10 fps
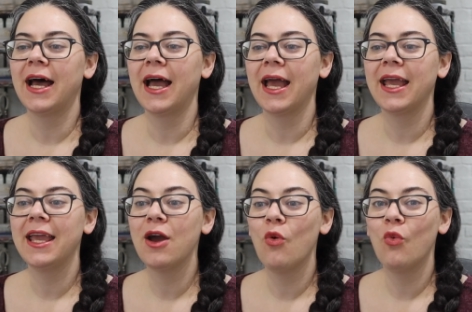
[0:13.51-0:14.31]

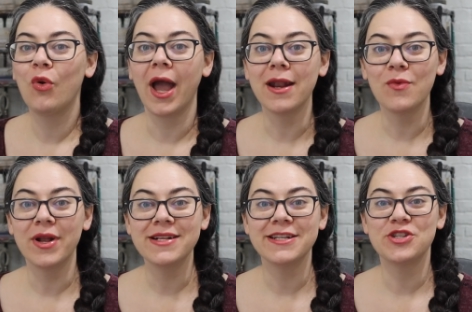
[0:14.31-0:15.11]
I kind of
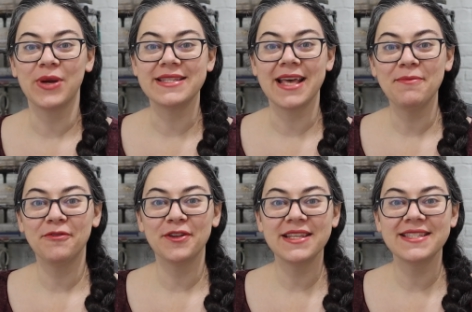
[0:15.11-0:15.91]
wanted to dress up
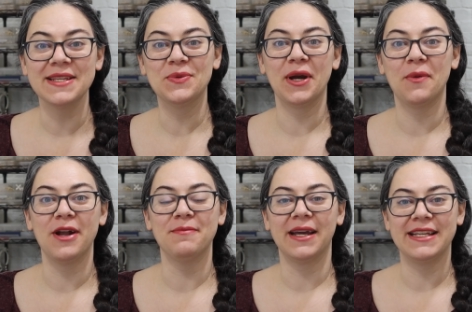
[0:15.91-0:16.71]
for this and wear
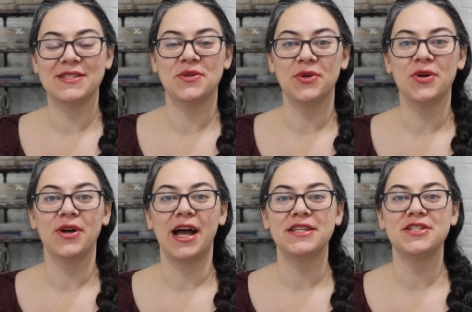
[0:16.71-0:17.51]
one of my historical
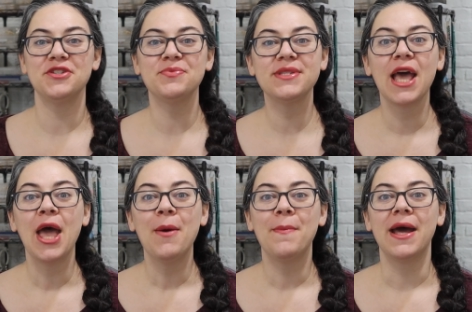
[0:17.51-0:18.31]
costumes,
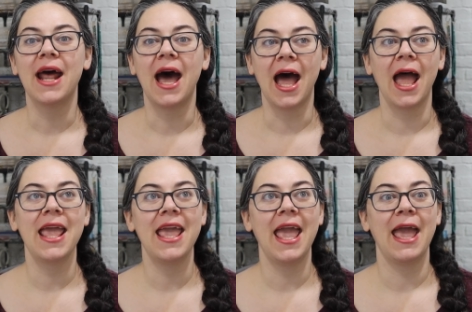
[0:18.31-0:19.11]
but
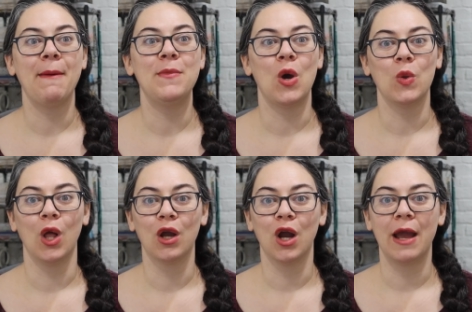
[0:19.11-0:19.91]
I am no
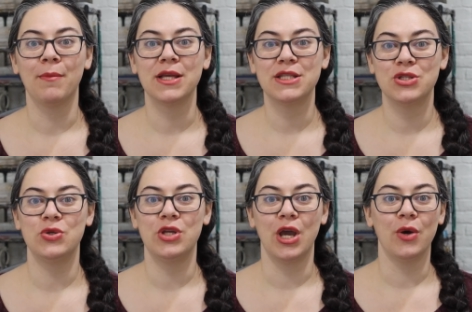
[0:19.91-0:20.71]
longer at my
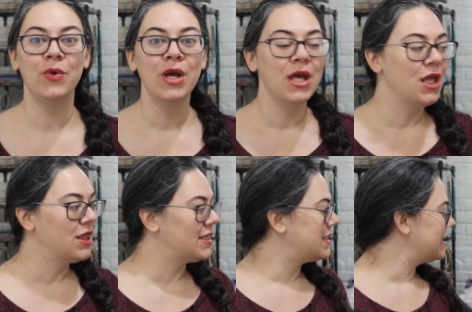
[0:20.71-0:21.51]
studio.
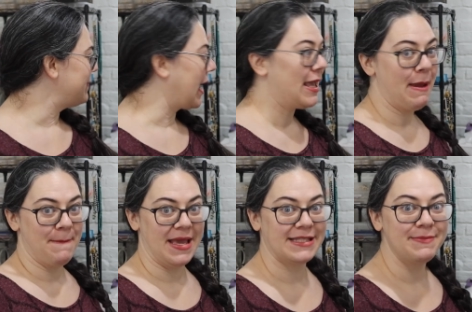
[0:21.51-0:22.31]
This is my
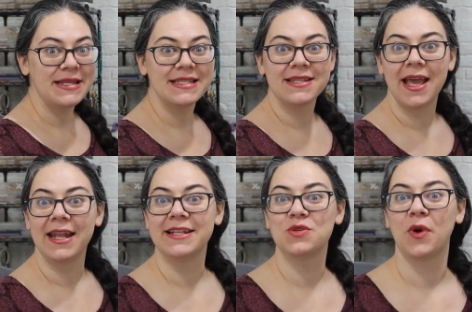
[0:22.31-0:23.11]
basement
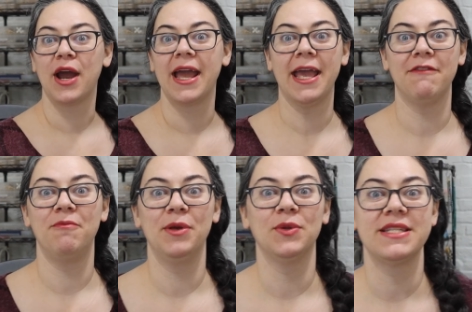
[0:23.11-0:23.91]
and it's where I
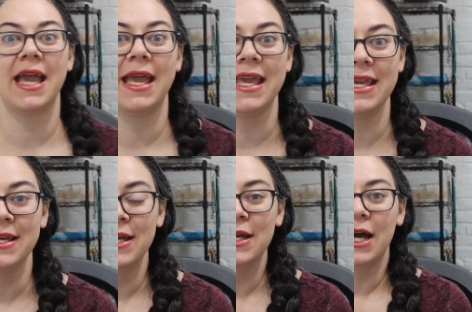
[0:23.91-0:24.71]
have built a
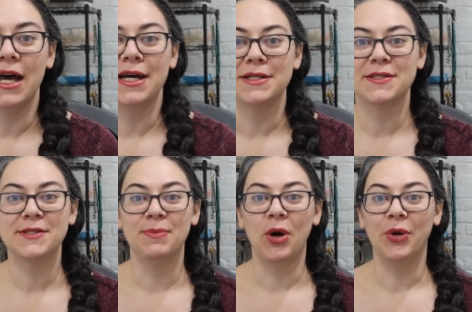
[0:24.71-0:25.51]

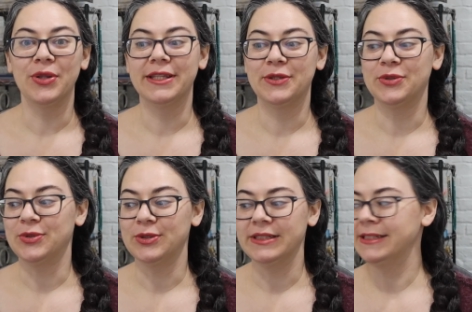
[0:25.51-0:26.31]
small
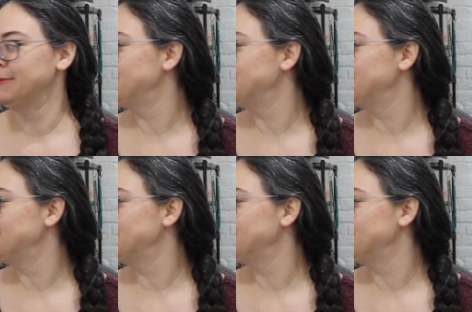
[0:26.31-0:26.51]
little